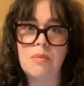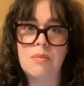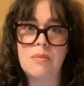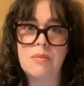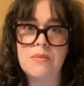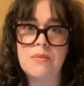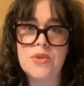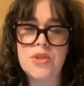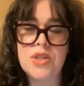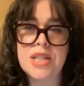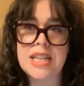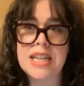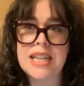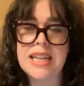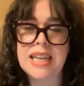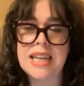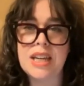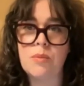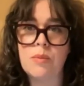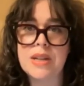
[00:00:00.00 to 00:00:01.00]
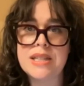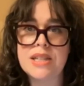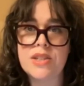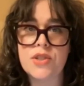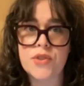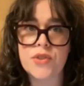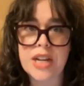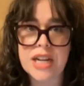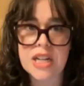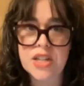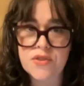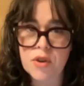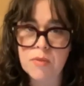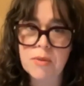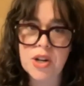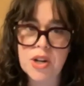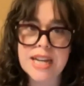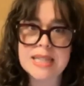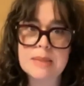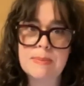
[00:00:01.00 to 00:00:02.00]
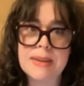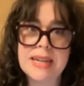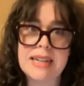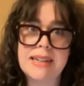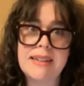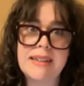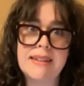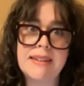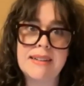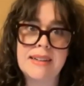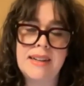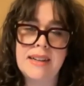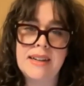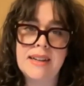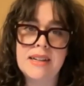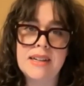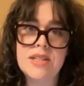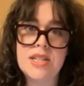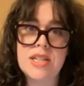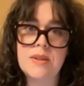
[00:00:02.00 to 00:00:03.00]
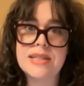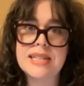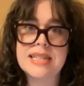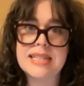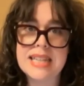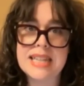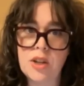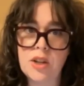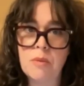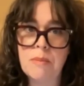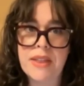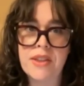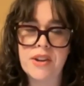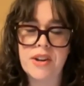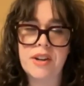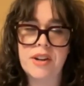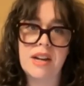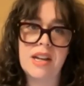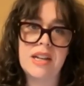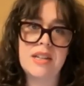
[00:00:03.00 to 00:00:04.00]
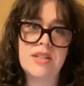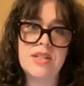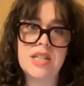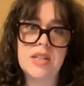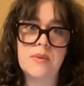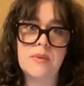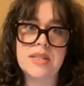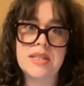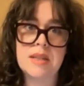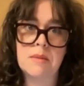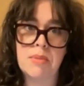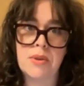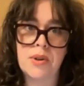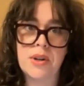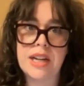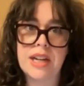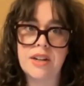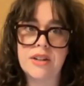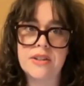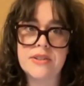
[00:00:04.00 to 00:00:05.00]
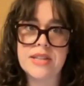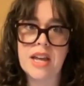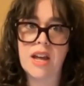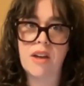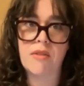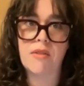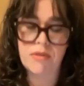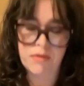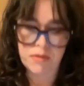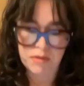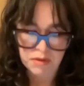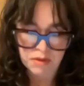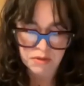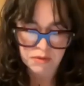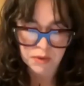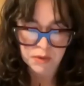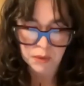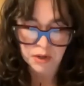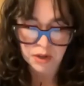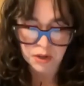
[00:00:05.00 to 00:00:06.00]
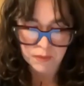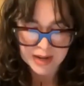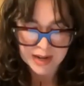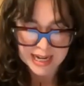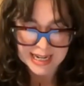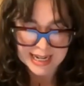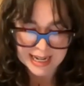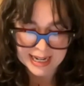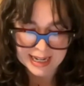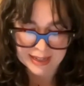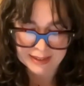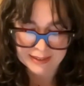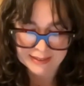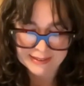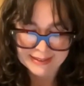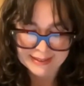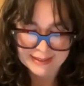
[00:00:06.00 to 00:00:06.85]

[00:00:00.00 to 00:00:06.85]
She was estranged from her husband. She was a single mother, and she was supporting herself through her writing.